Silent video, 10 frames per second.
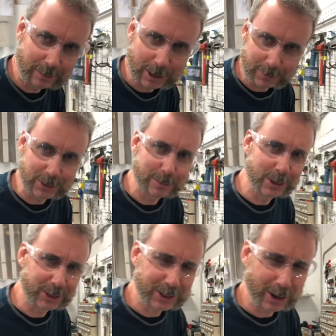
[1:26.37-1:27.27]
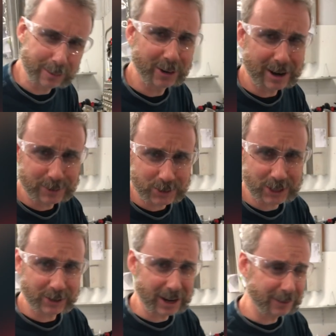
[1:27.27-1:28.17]
I'm helping to build a Cub Crafters
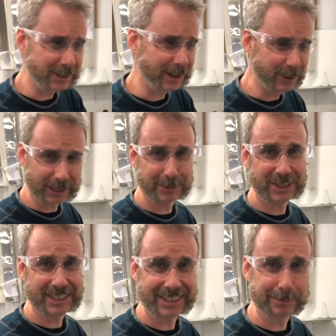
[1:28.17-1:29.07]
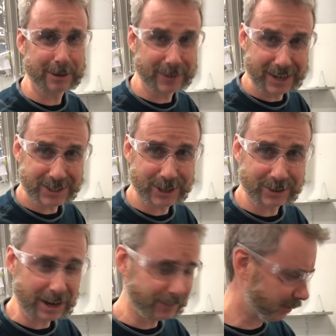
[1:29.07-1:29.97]
aircraft, and I feel like I'm cheating on my Van's
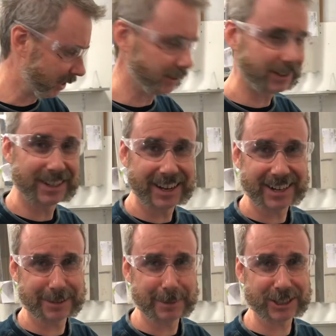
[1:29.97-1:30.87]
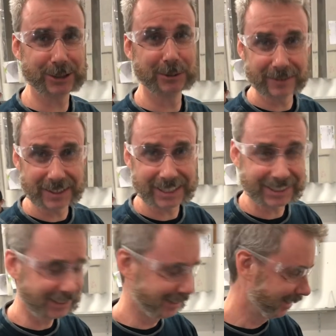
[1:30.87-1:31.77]
aircraft, especially today, because I'm actually riveting.
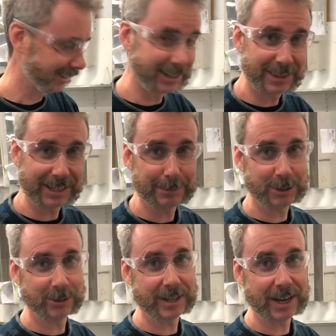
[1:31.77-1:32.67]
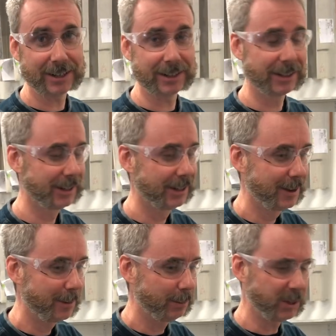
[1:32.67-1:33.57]
Didn't think I'd be doing that here.
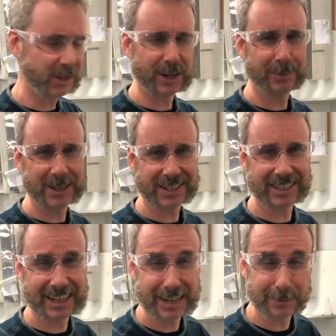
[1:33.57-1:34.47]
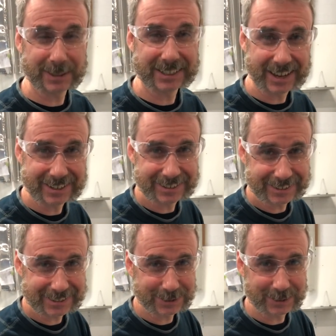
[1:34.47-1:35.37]
But this airplane is going to end up in Kenya
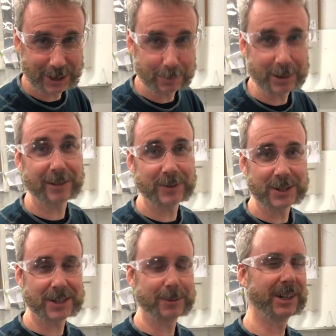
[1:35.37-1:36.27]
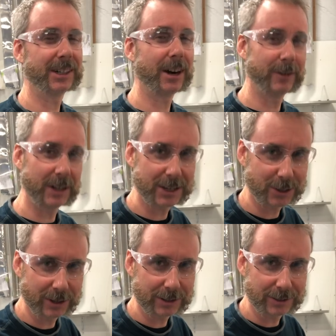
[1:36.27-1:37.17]
to help elephants, and we're going to cover that
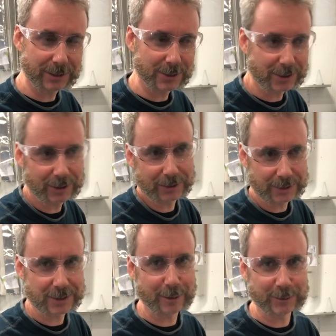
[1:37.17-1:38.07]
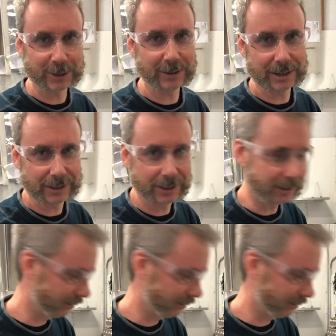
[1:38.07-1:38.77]
story too, so it's all for the greater good.